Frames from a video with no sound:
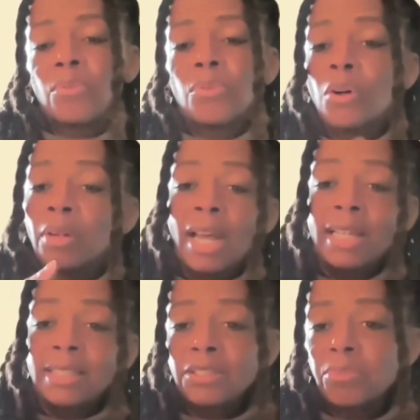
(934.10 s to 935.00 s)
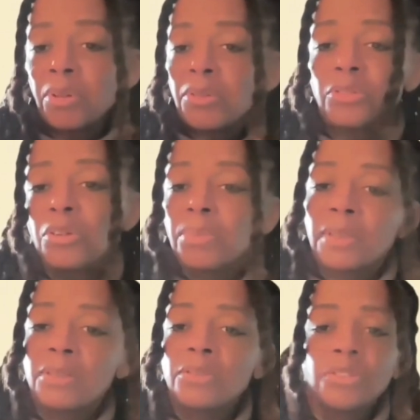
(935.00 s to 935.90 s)
You don't get access to your birth control
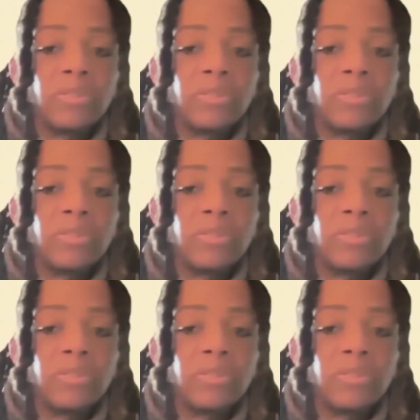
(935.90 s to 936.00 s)
pills.